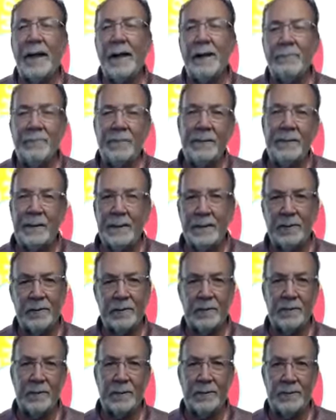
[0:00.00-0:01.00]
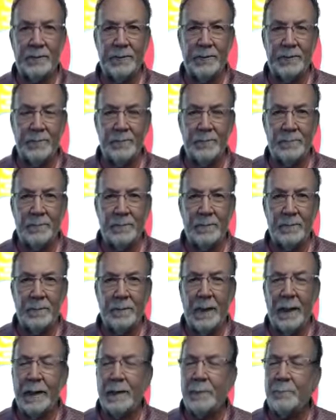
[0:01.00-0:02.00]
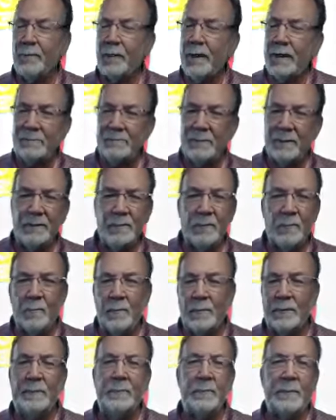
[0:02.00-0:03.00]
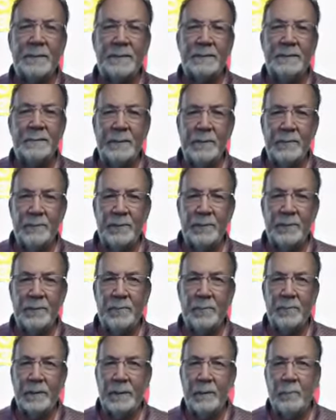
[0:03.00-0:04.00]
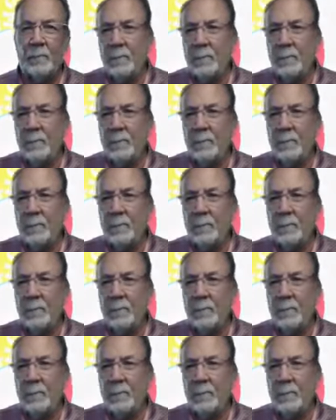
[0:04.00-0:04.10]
everything you're going to do. And a prospect who really wants to meet with you again,